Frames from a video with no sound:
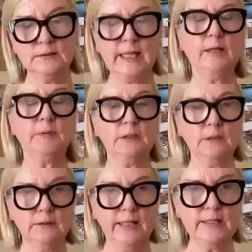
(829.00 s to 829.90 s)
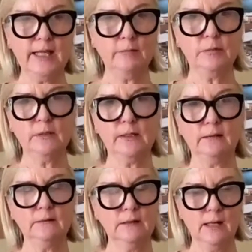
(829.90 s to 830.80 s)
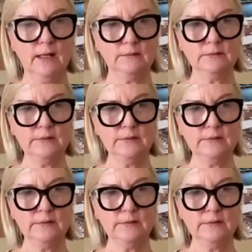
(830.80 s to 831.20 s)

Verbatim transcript: table and table got uh,